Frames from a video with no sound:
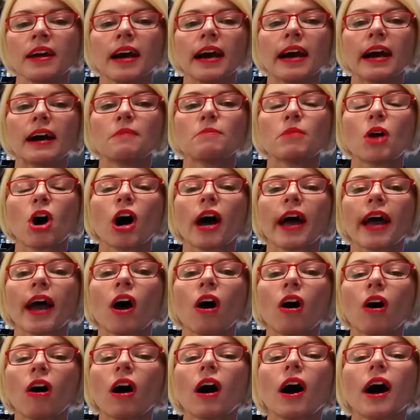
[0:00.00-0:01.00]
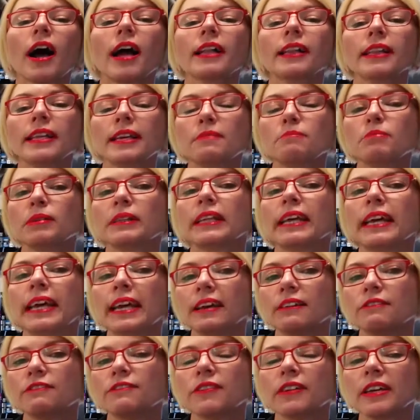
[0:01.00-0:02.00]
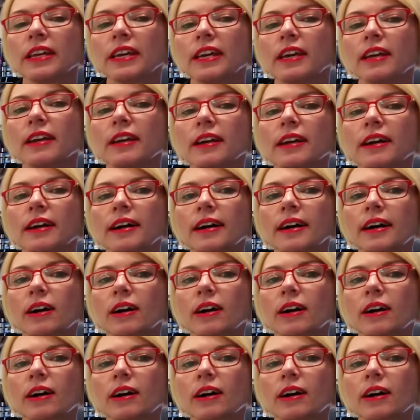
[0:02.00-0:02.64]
I heavily believe in